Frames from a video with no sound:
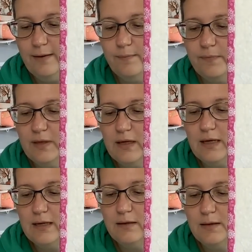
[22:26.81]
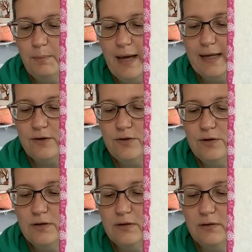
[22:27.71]
the
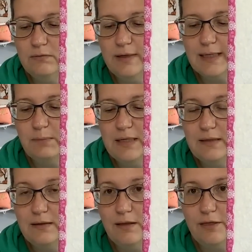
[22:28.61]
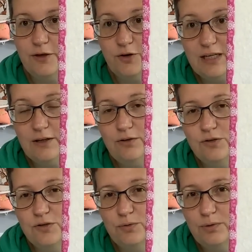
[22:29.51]
pattern recommended a 30 count,
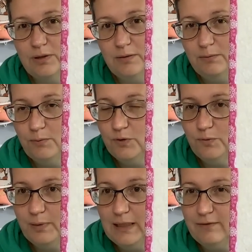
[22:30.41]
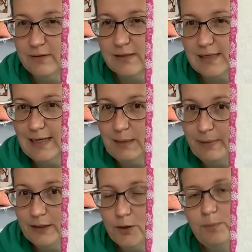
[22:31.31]
so it would have been even slightly
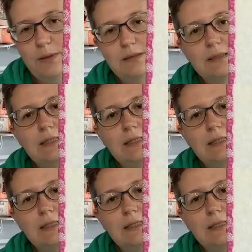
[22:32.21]
bigger, but